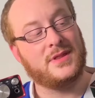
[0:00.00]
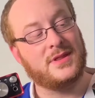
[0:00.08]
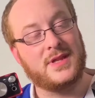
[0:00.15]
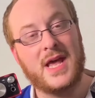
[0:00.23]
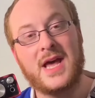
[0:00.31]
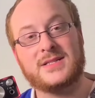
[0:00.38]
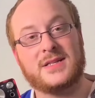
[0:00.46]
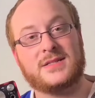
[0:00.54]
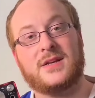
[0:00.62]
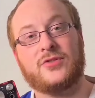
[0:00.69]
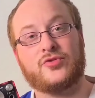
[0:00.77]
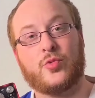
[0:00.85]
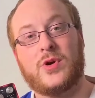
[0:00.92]
the
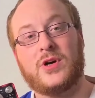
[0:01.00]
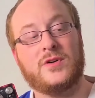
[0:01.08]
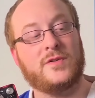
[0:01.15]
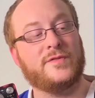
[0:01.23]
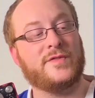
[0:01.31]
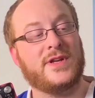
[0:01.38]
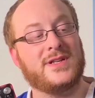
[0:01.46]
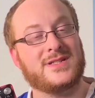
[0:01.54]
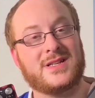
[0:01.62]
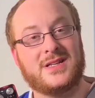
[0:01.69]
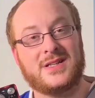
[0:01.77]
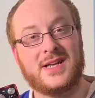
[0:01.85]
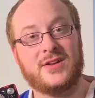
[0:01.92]
SSL12 is
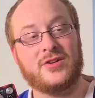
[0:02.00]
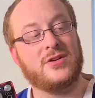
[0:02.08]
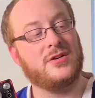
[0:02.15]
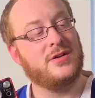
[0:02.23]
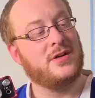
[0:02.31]
cleaner.